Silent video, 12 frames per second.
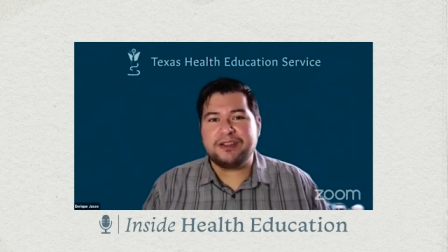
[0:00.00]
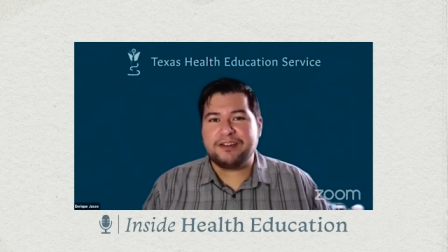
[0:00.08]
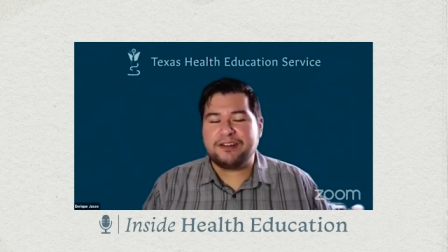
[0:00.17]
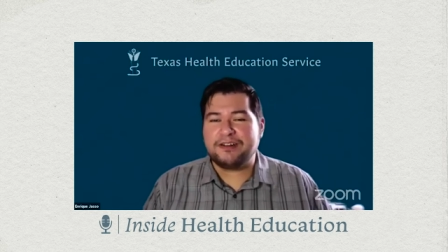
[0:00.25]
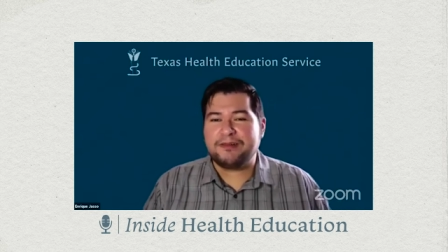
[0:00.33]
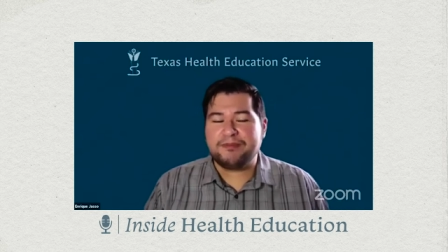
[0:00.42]

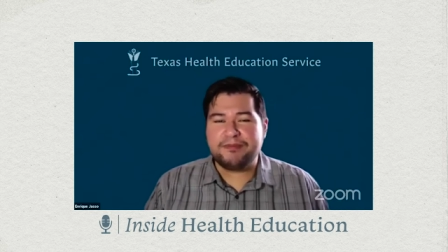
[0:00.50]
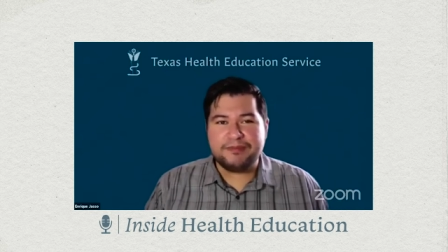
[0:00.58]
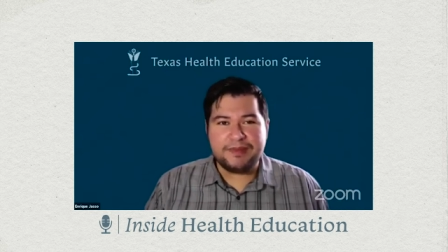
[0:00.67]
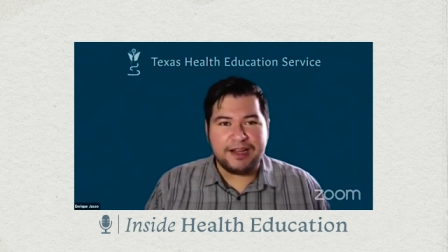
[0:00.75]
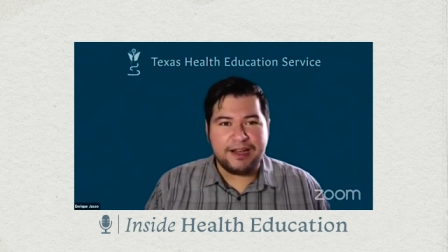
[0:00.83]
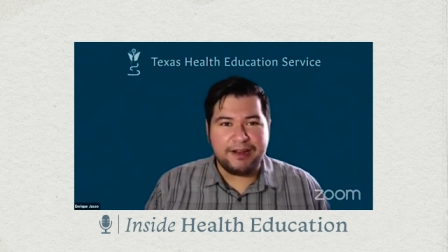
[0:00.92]
There are
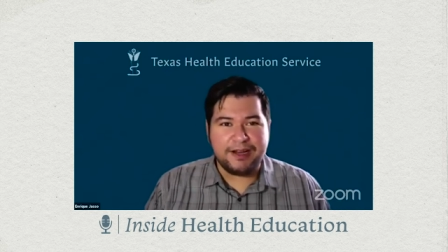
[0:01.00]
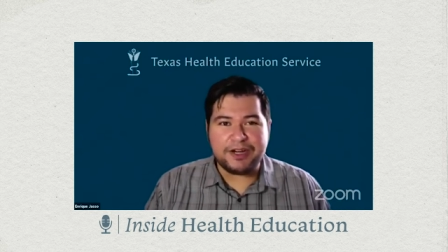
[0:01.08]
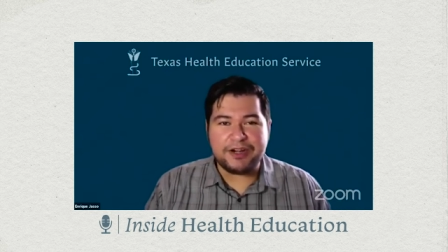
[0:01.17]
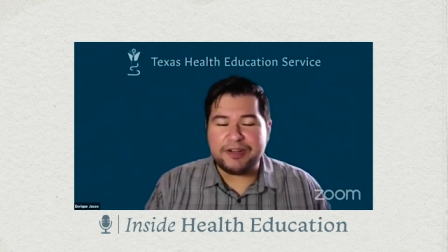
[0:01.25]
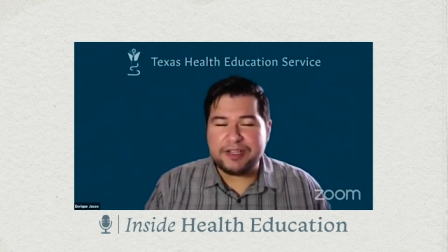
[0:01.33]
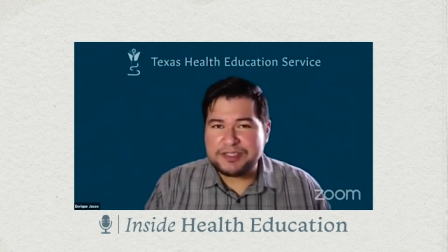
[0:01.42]
uh,
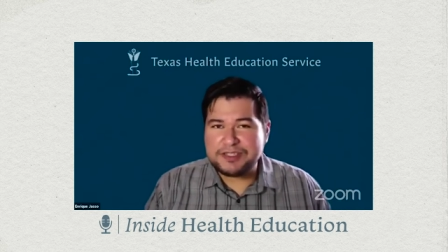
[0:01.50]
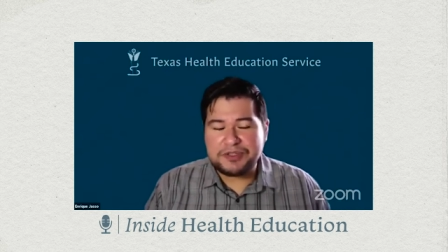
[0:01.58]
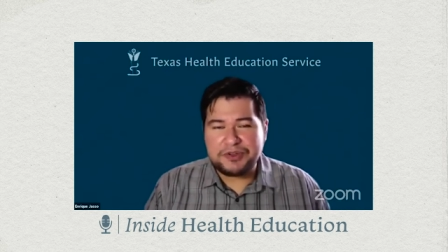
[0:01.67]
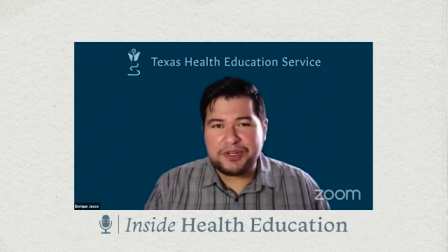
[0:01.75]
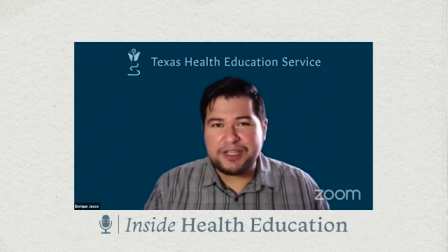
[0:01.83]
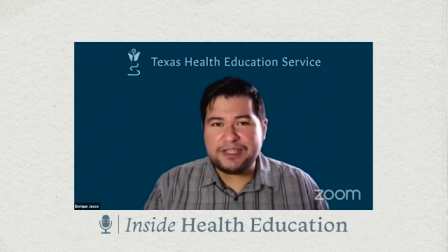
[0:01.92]
current
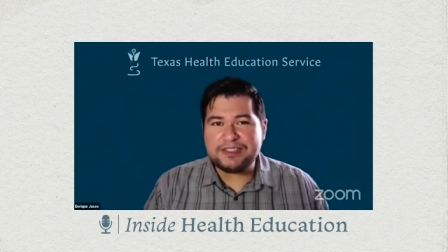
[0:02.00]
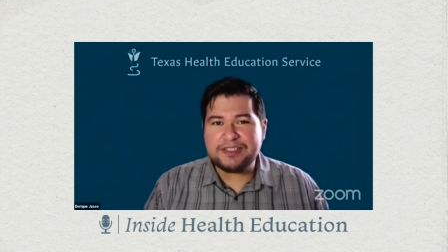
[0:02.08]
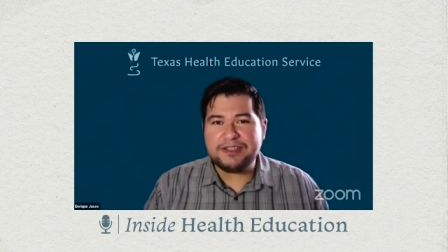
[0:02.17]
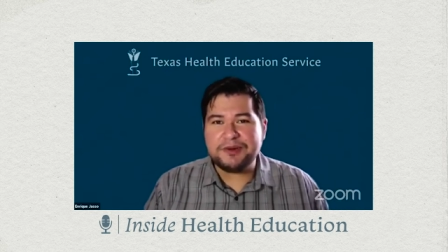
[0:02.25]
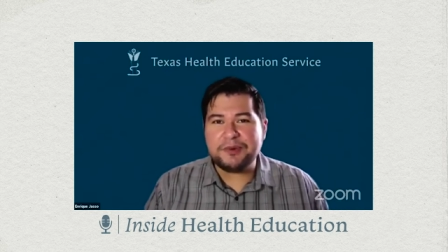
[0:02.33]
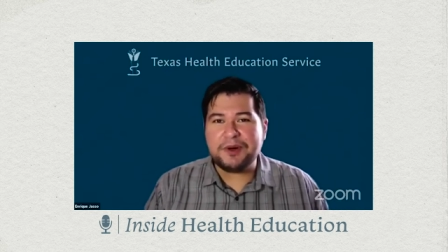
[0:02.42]
students
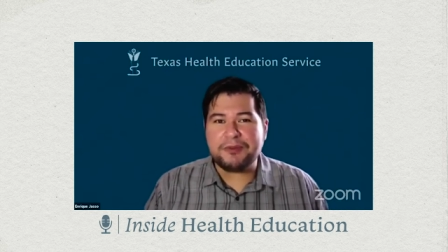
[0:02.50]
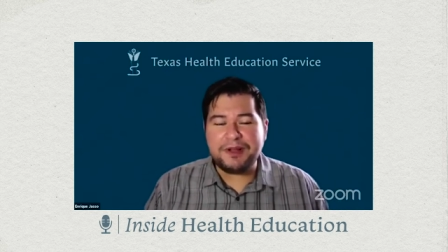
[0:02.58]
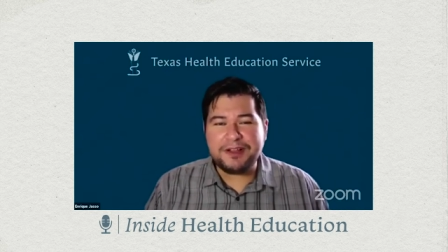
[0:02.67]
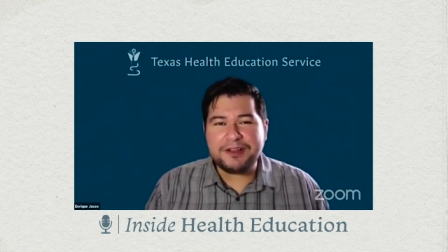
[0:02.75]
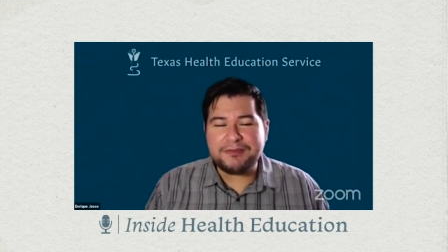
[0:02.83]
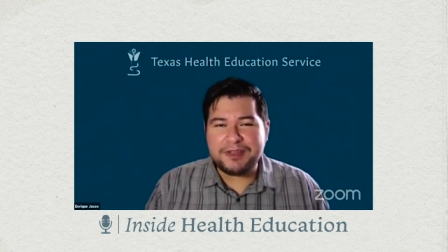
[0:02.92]
who are
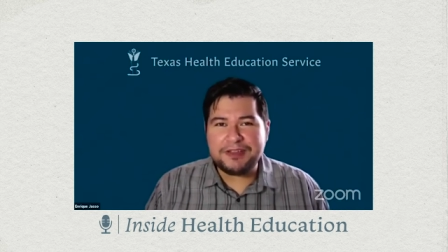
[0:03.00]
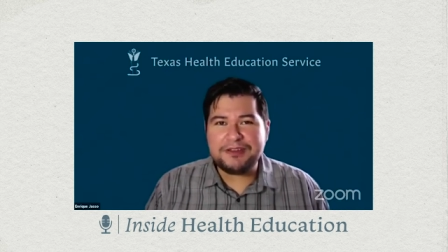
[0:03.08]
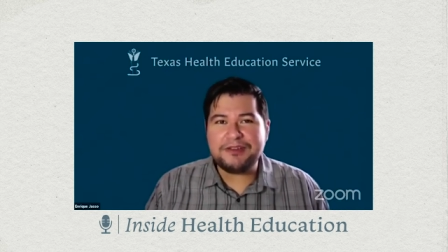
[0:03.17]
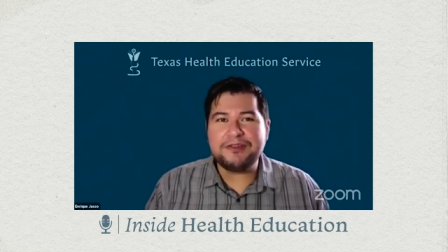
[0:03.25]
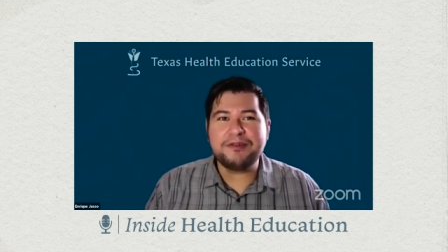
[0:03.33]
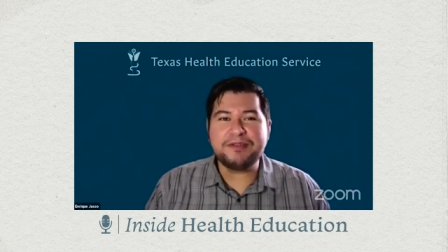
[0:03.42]
welcoming
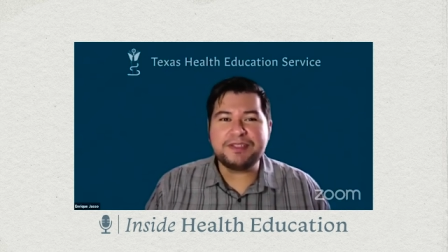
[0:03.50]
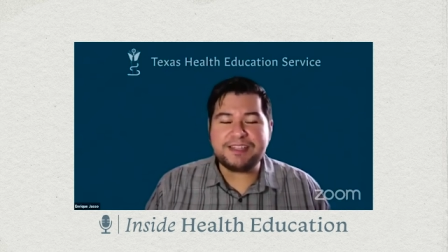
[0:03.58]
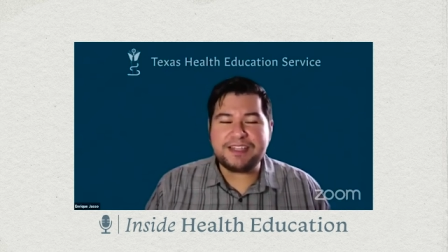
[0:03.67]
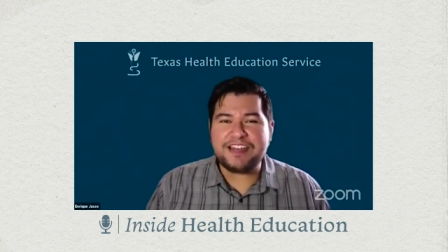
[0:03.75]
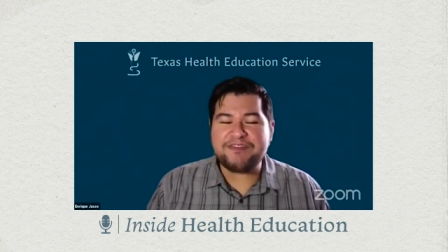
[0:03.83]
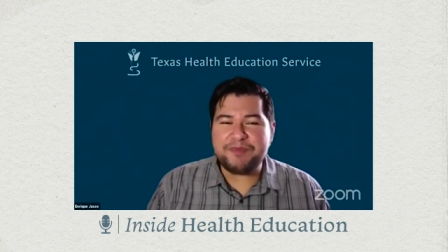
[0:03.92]
you,
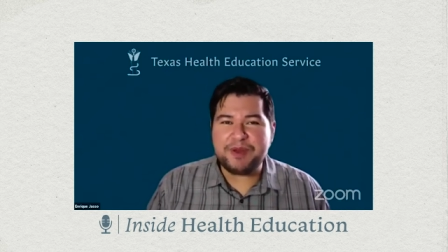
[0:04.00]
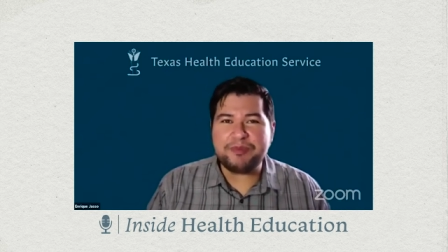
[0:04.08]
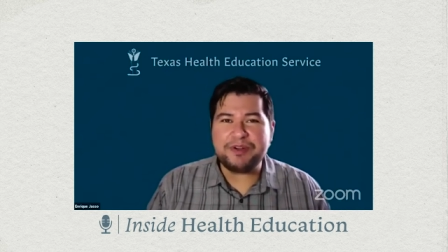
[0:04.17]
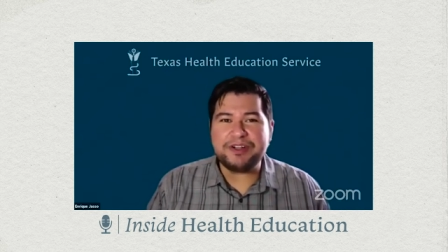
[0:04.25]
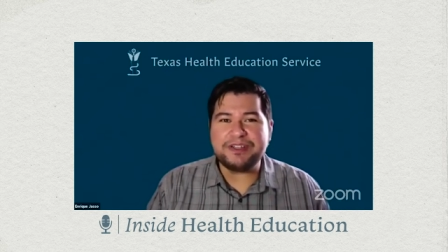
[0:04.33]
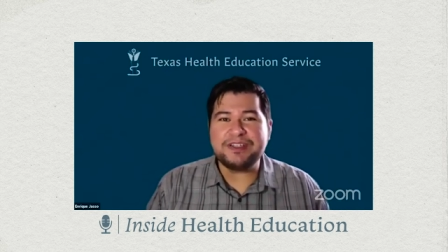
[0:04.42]
staff
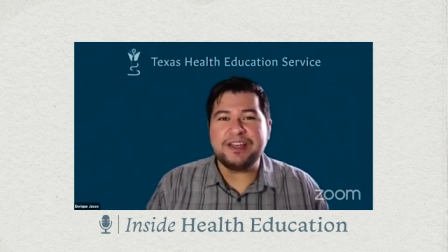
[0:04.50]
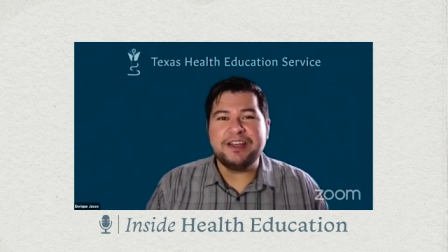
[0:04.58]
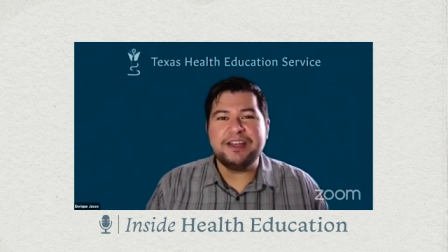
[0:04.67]
members